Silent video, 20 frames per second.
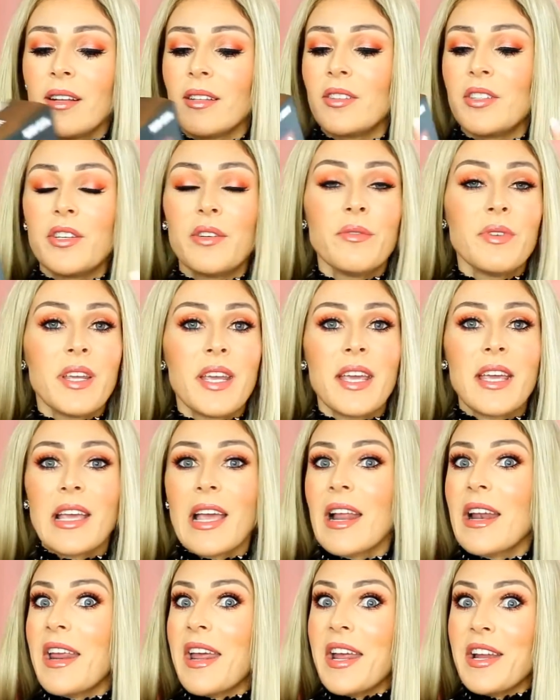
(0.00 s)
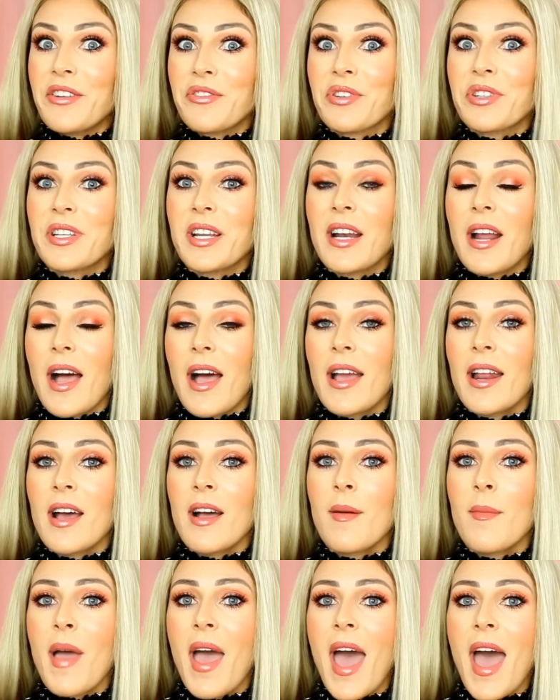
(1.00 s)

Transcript: unique, and interesting item.